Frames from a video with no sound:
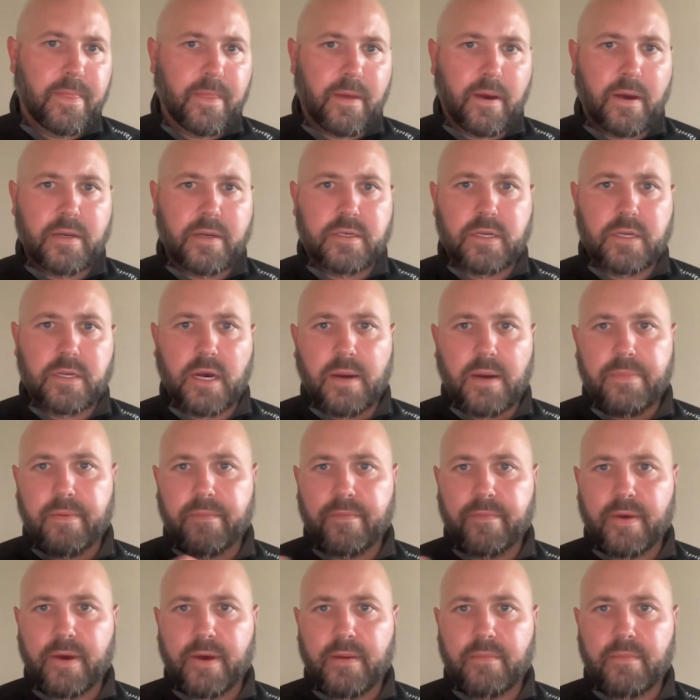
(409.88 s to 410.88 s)
on top
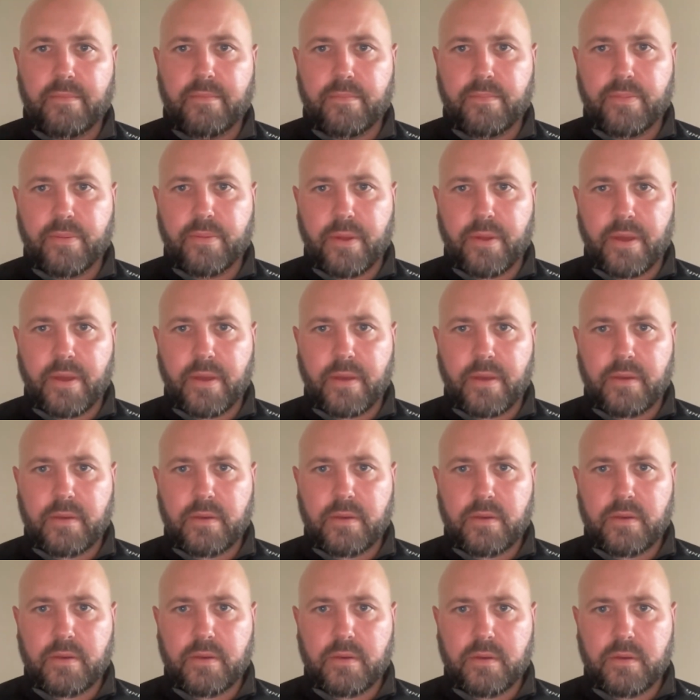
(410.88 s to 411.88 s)
of that blank
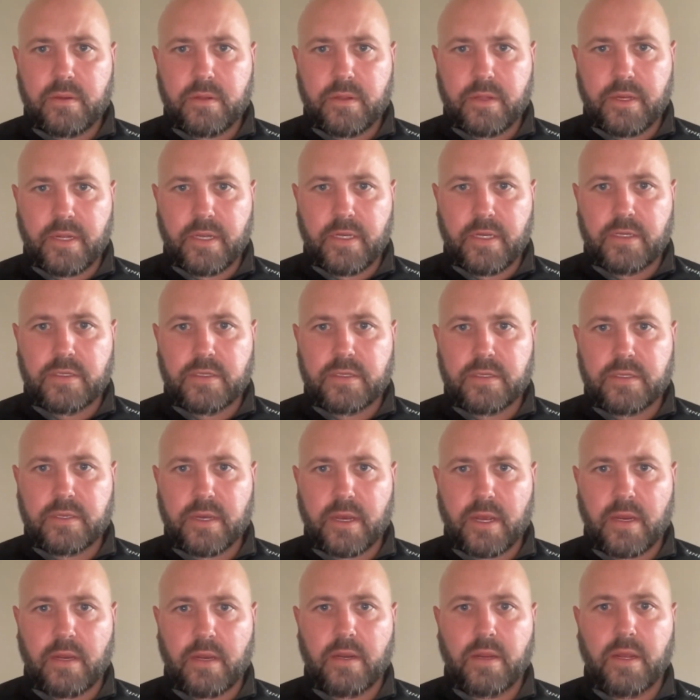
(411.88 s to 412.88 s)
clean
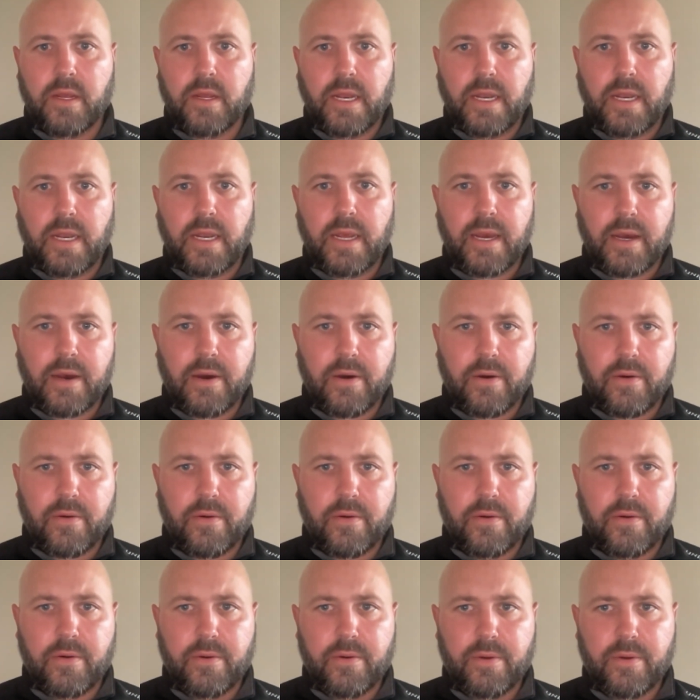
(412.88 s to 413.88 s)
slate. And
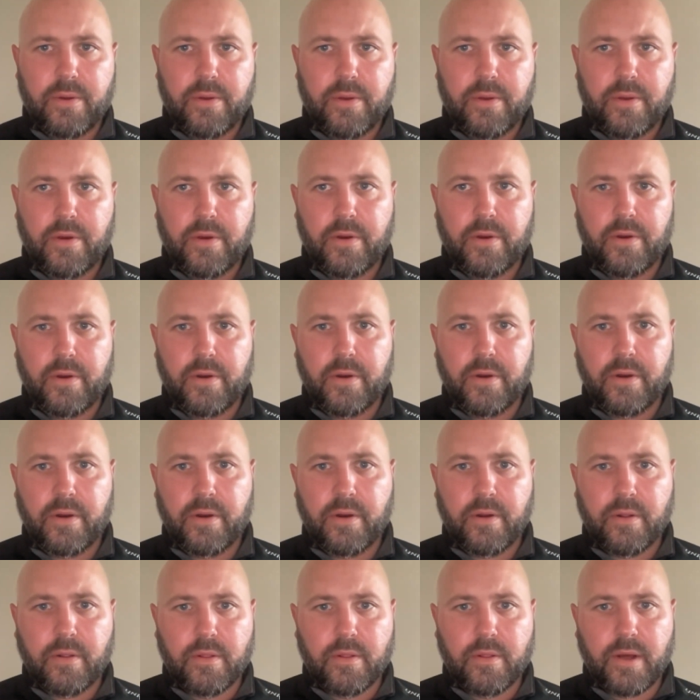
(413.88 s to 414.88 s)
now you're in
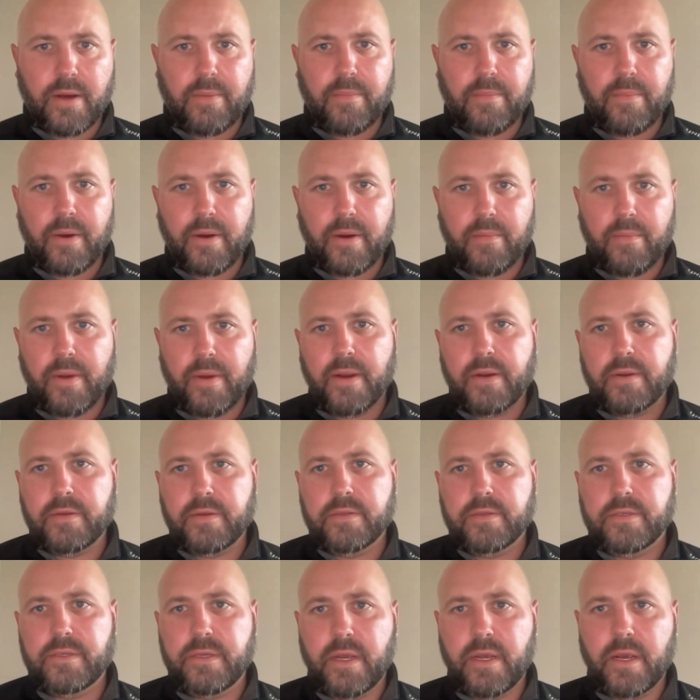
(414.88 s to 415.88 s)
a lot better
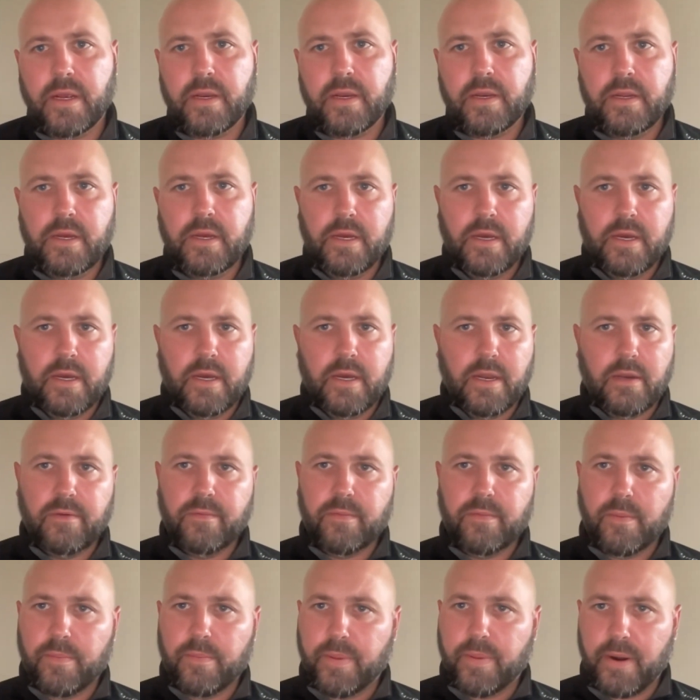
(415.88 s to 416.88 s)
mental state.
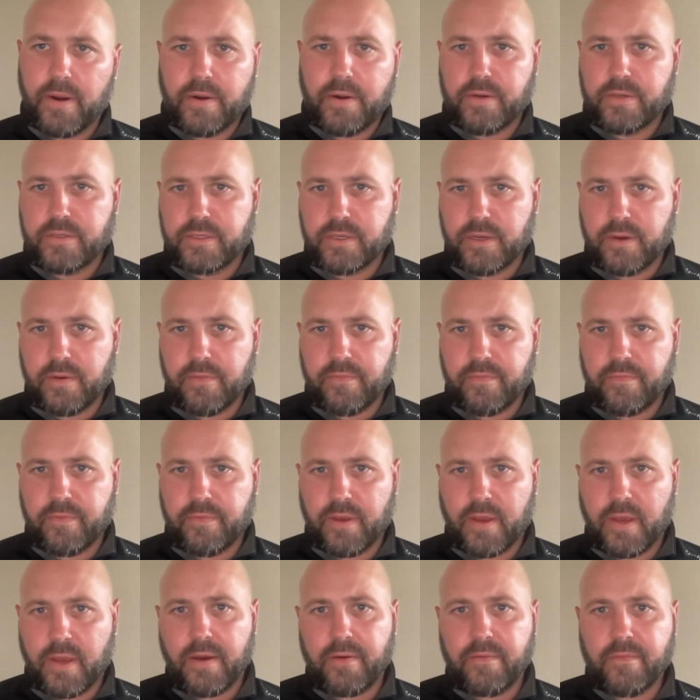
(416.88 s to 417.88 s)
You've prepared yourself
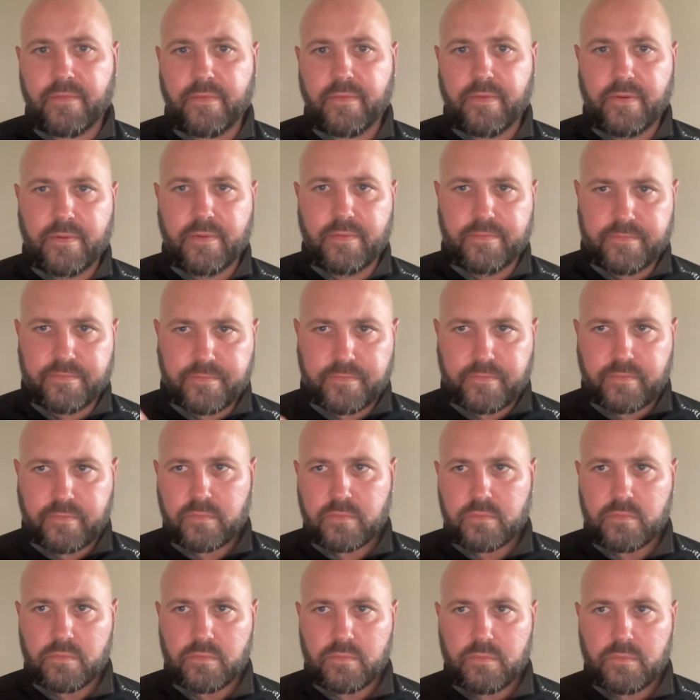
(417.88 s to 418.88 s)
to have
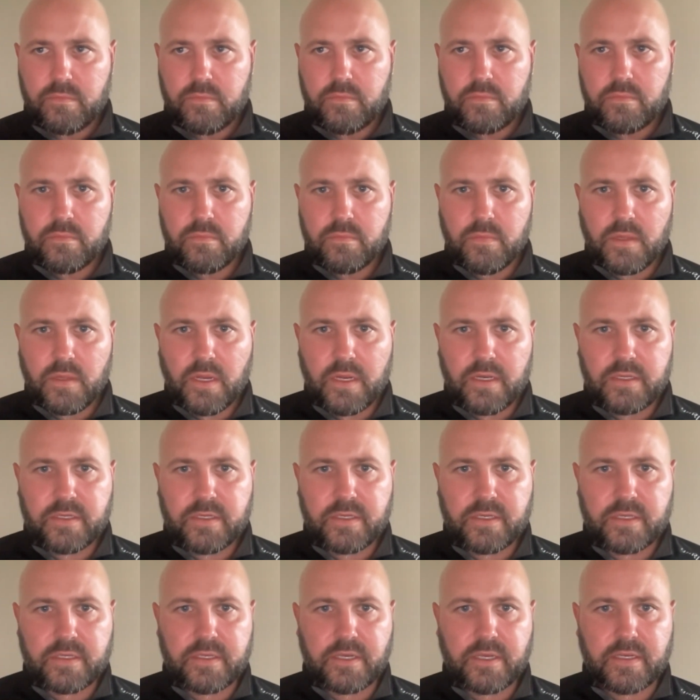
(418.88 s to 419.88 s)
a
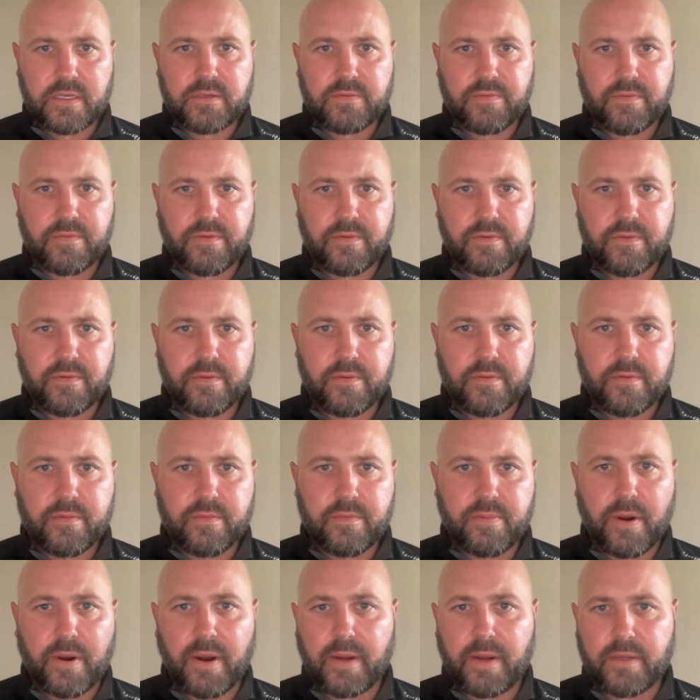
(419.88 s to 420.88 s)
successful
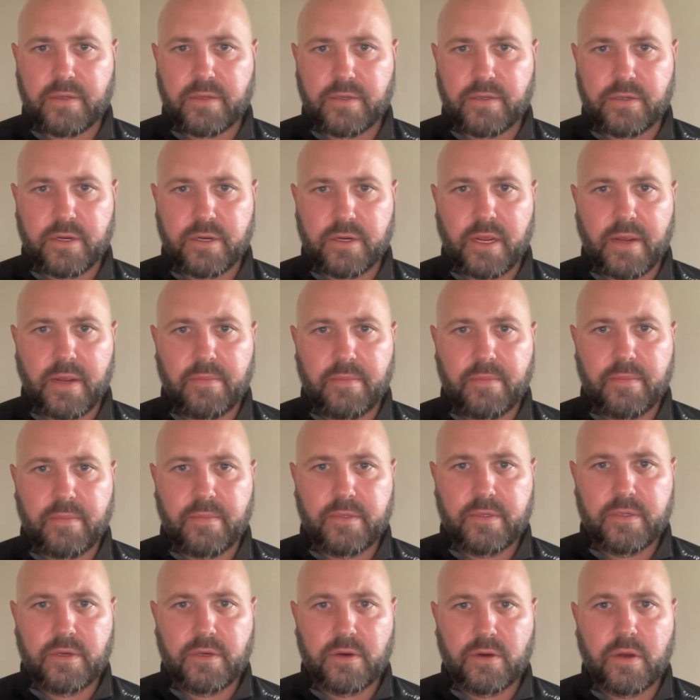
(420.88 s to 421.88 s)
practice or game.
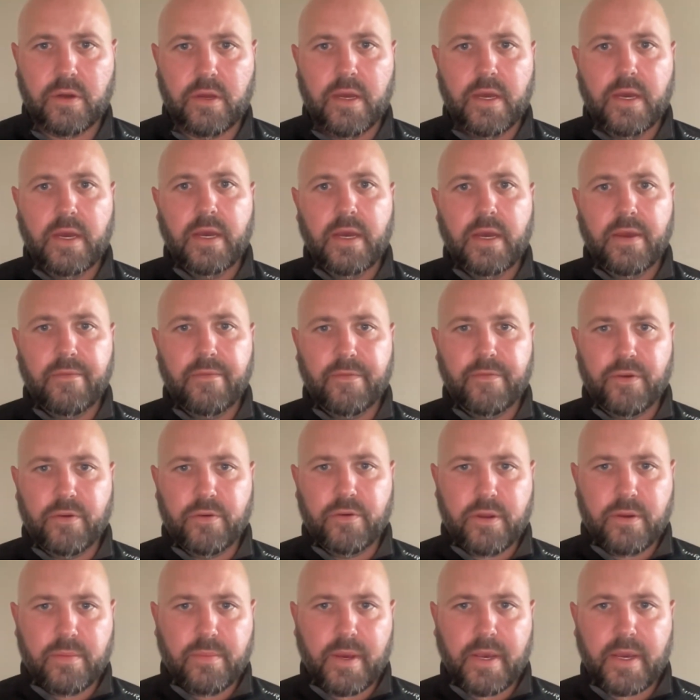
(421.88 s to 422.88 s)
So if
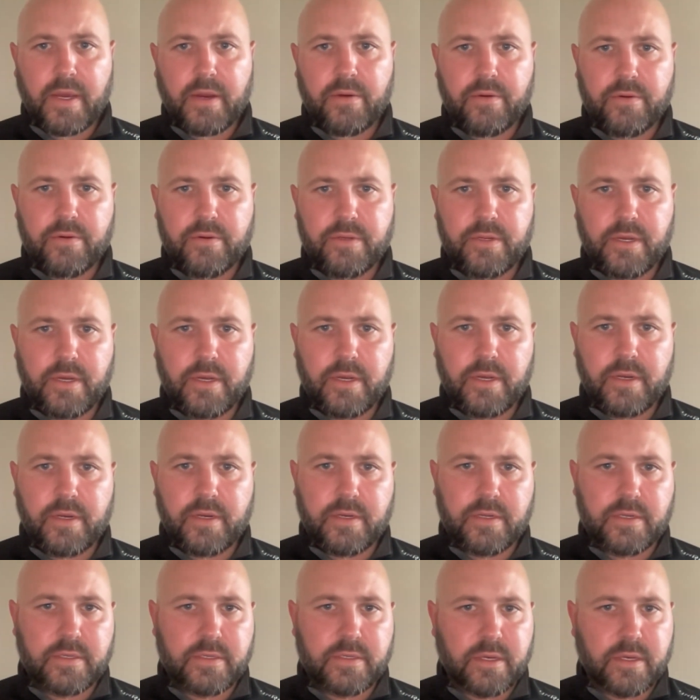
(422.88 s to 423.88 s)
you can make it a routine,
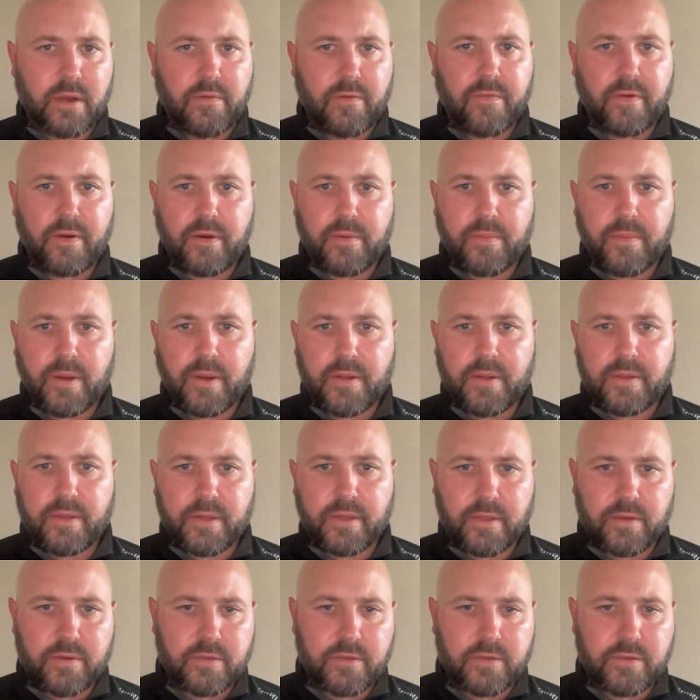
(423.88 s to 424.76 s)
dissolving or melting